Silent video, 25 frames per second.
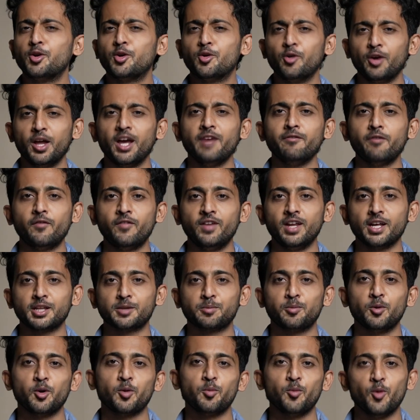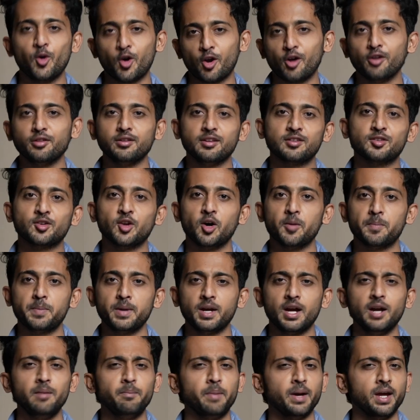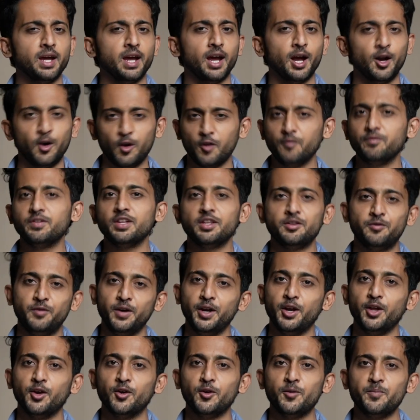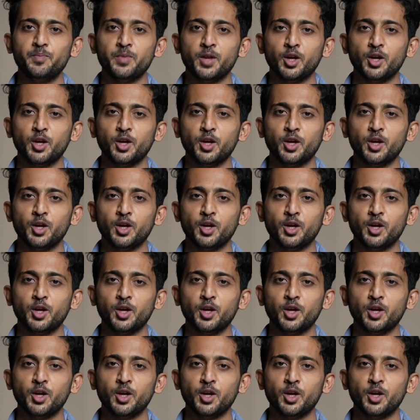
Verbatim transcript: Today we will explore more on this topic, and by end of this video,